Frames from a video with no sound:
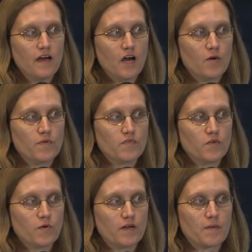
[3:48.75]
um, if
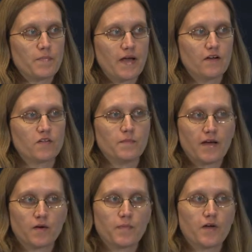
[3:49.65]
you compare the
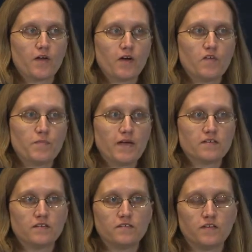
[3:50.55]
microbiota of
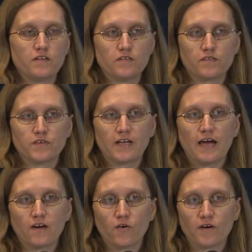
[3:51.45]
patients in these different
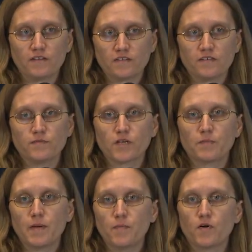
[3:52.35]
categories, it seems like
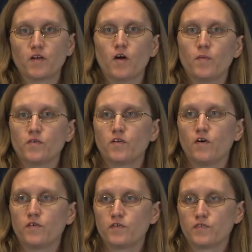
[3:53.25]
people can almost
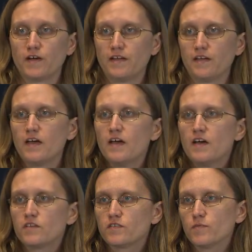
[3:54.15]
always find
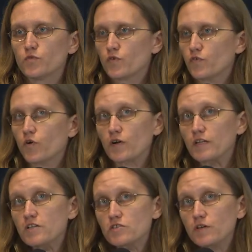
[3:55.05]
some sort of
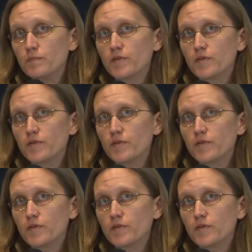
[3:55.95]
correlation.